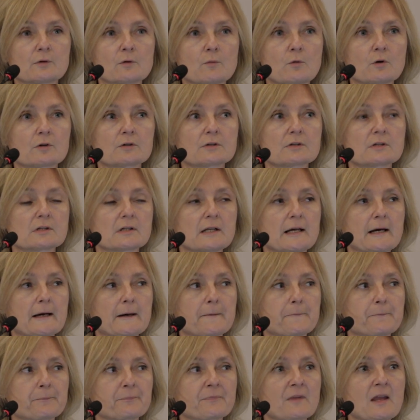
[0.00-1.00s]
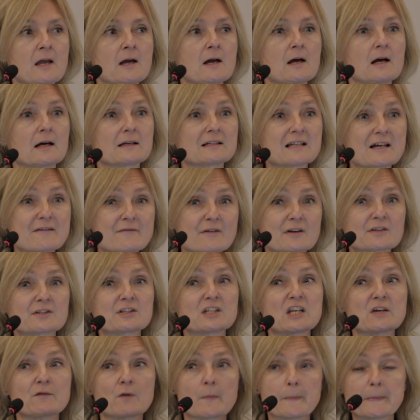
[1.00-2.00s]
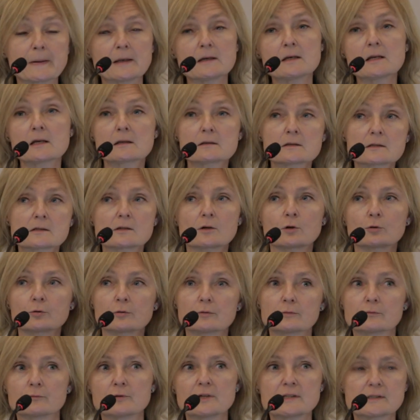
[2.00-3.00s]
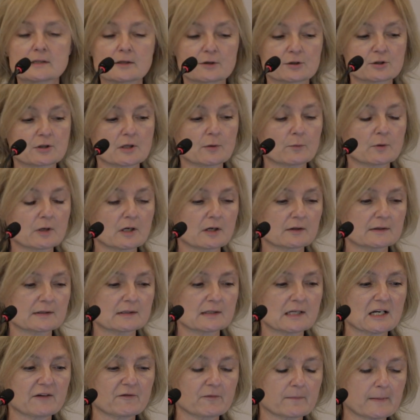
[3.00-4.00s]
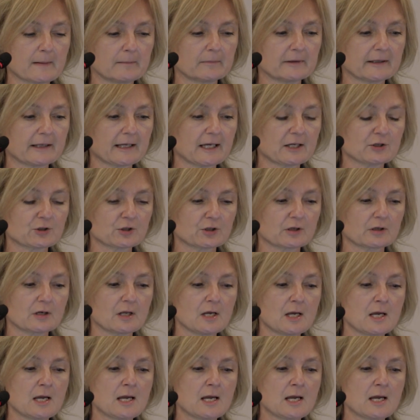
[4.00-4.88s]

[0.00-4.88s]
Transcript: We want a diversity of opinions on research that we consider for publication.